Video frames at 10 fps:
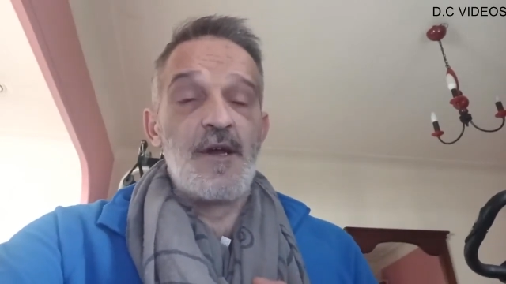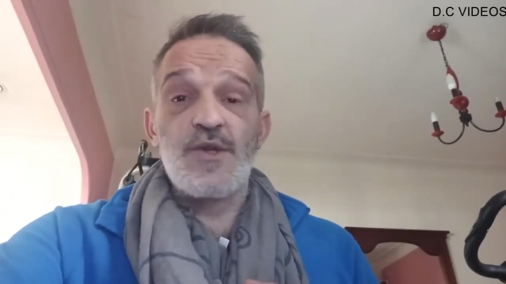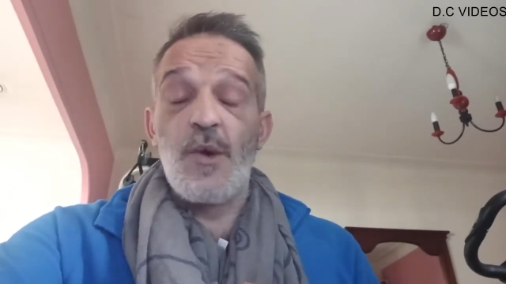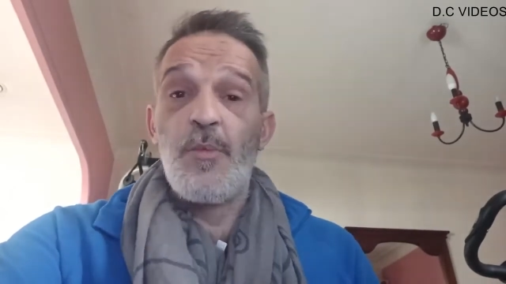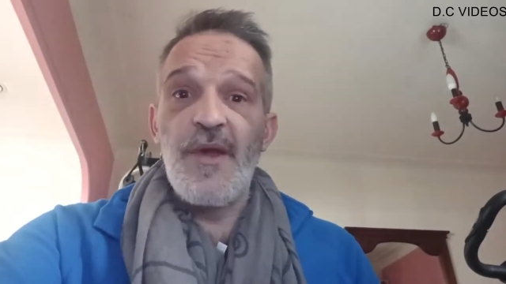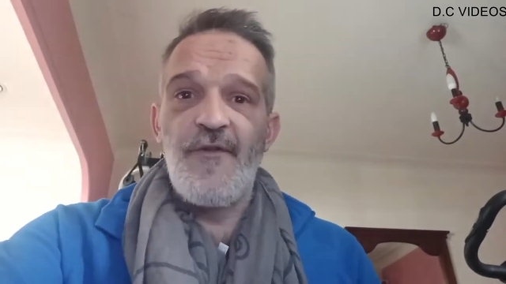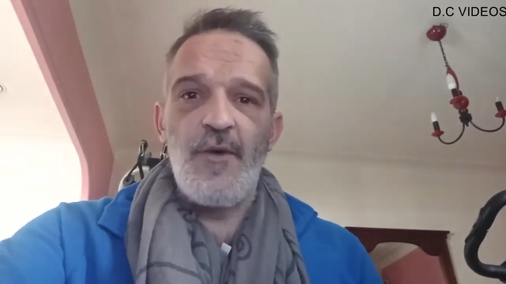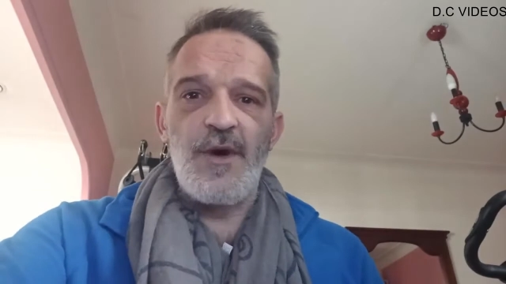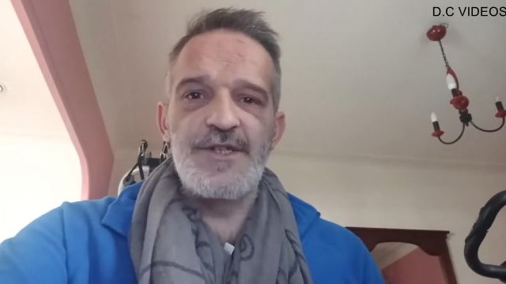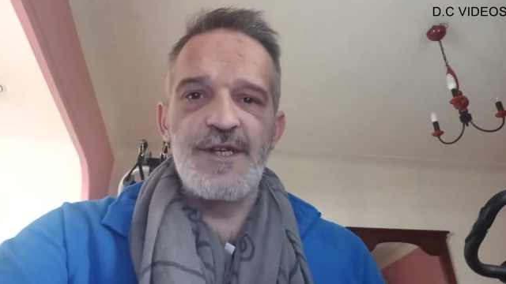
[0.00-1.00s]
So
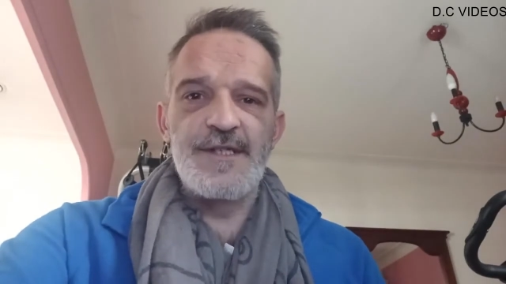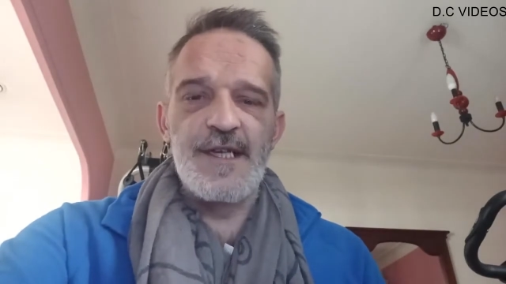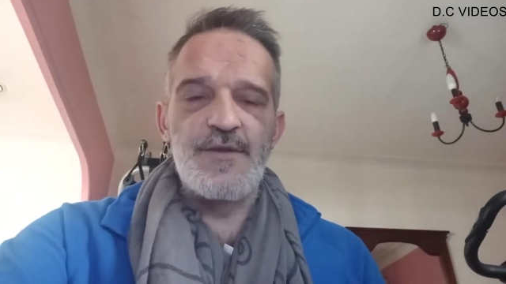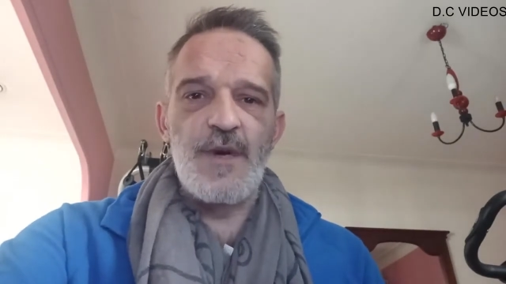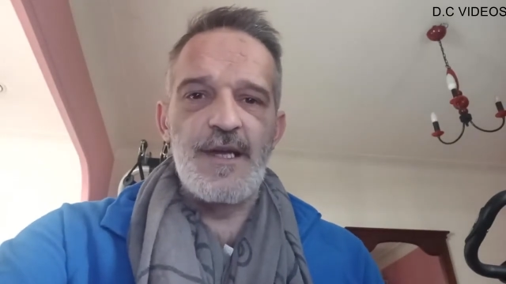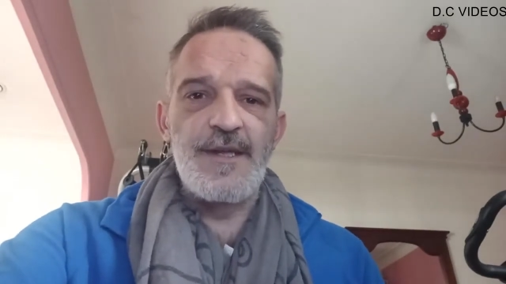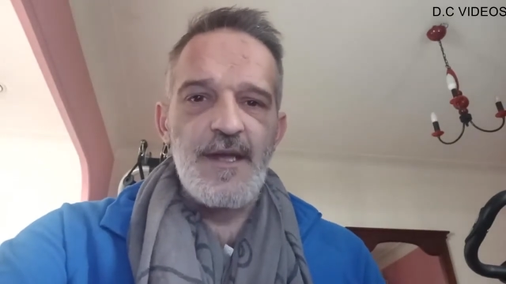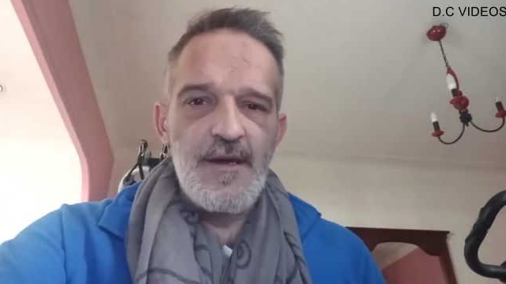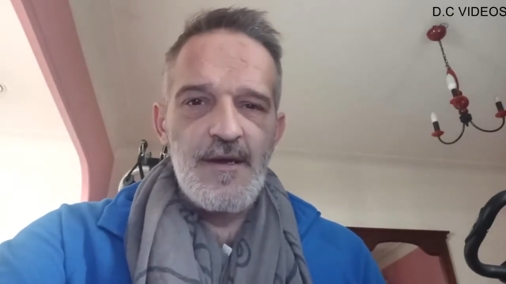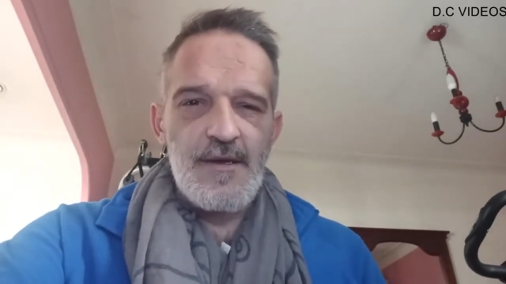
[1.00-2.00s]
before watching this
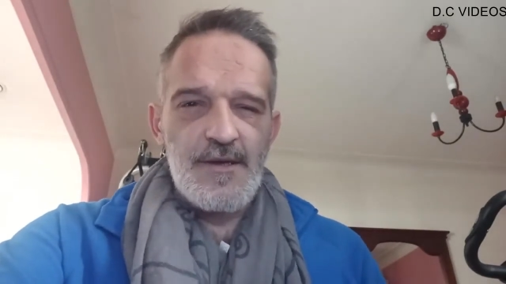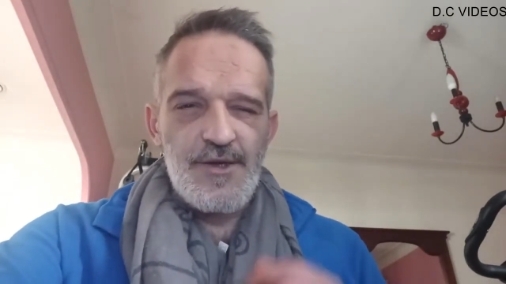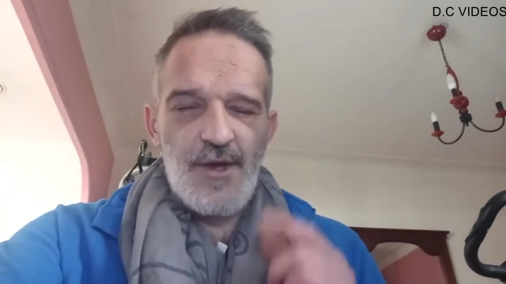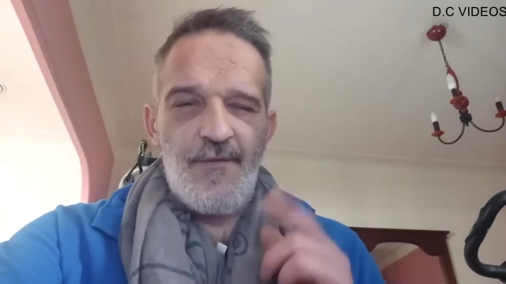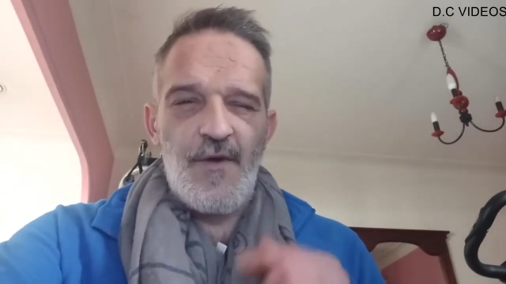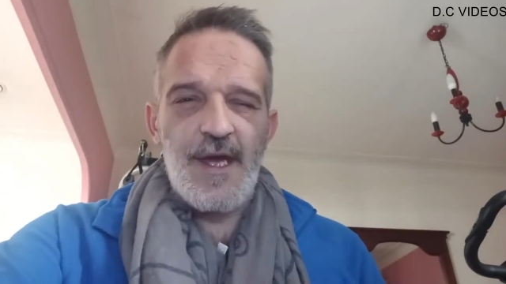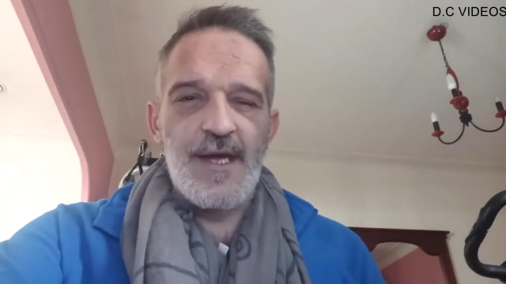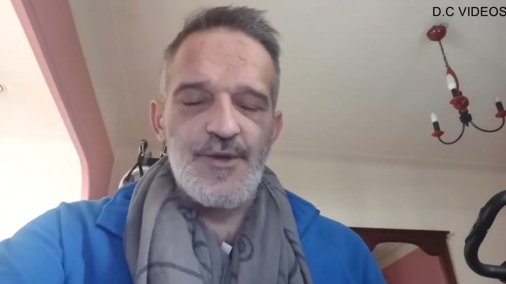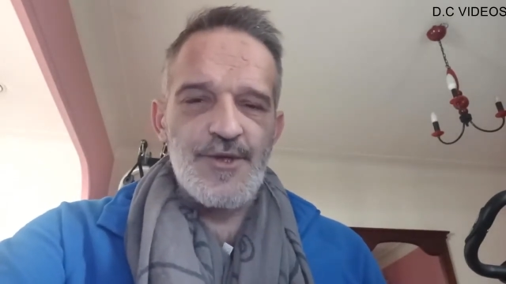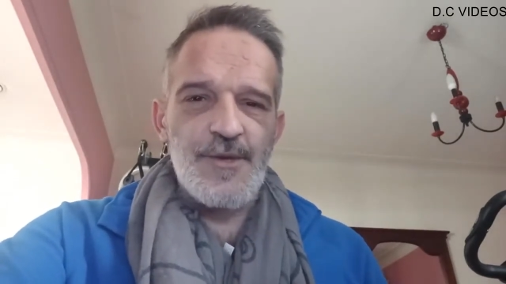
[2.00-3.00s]
one, don't
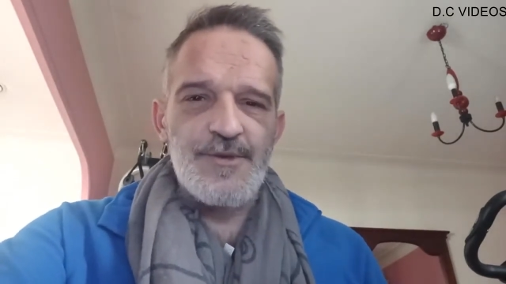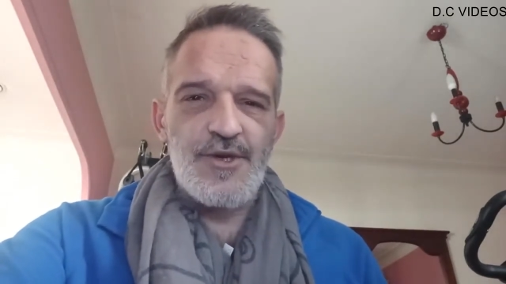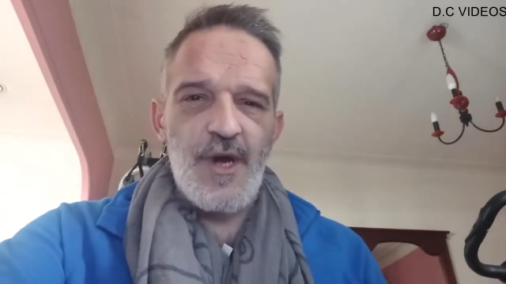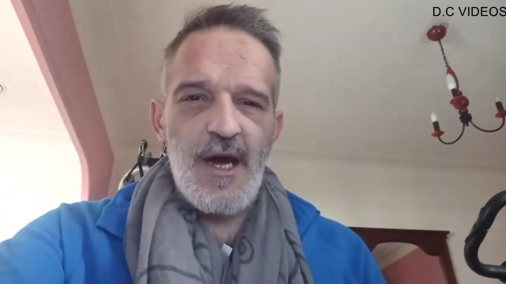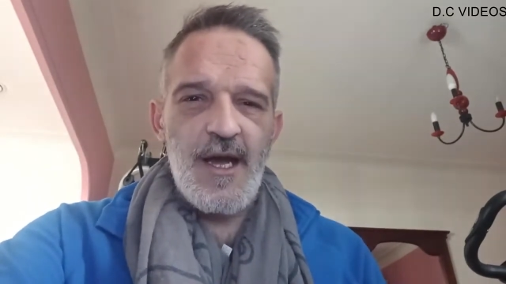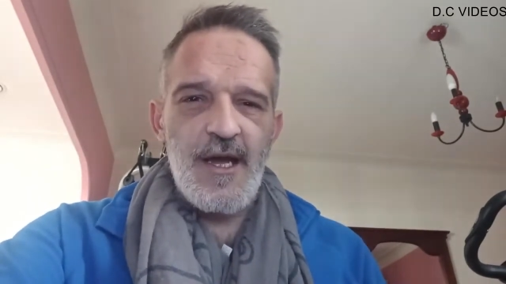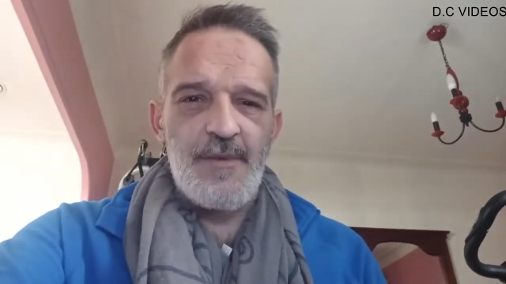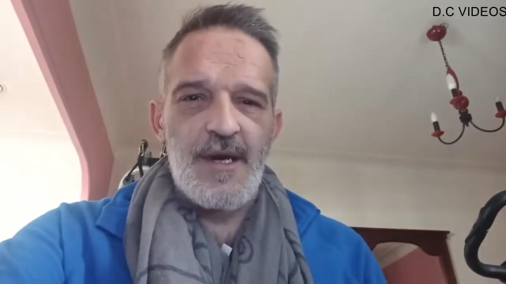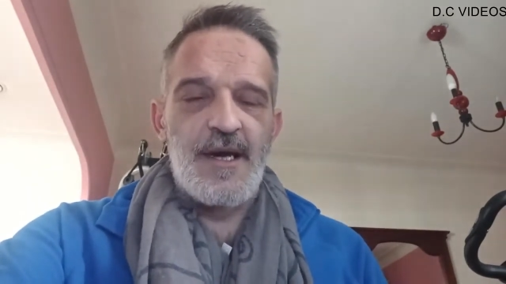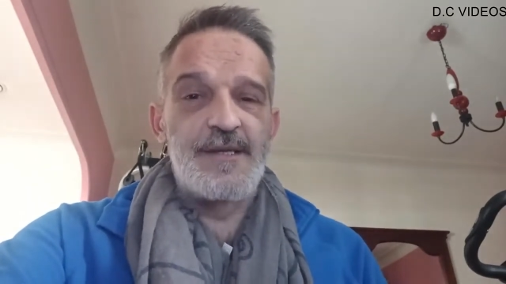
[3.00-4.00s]
forget to
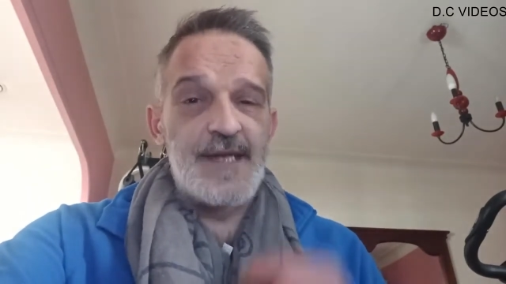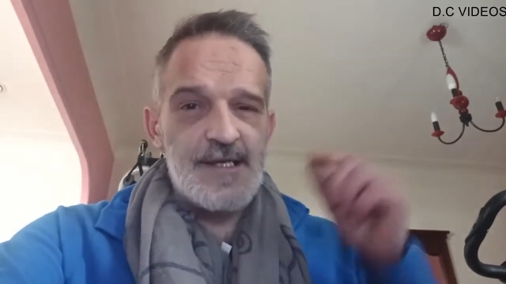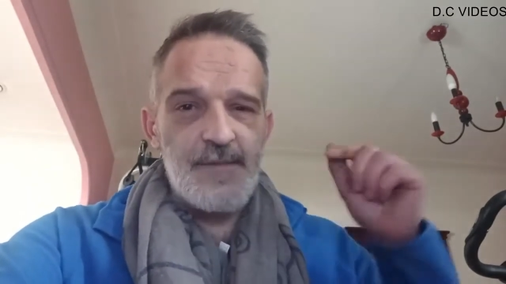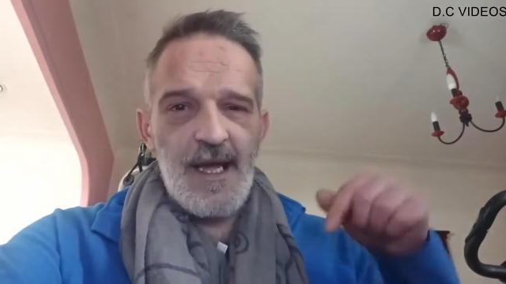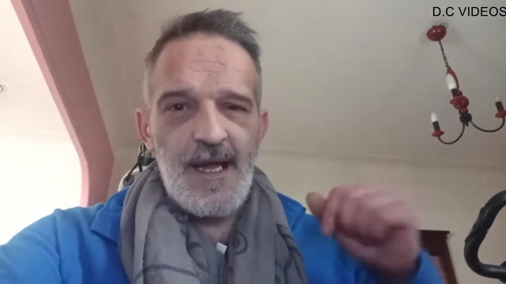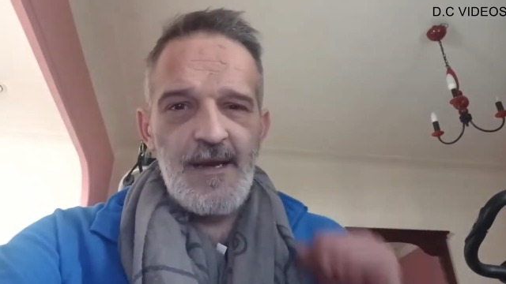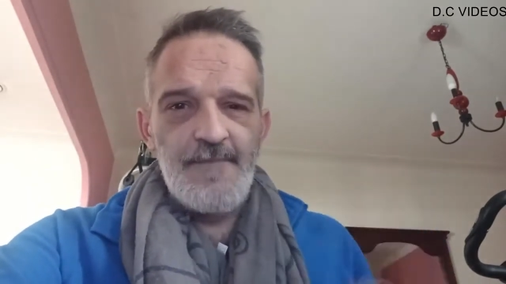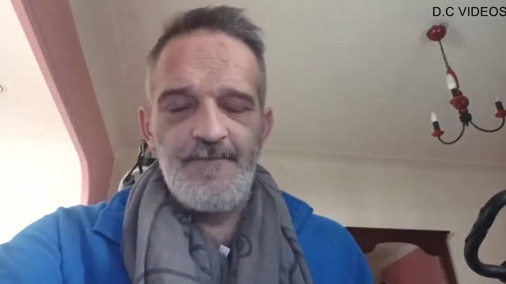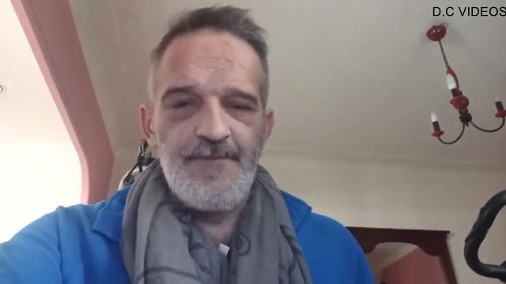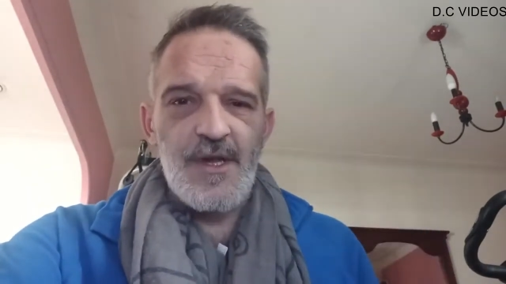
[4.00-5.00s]
subscribe and tick the bell.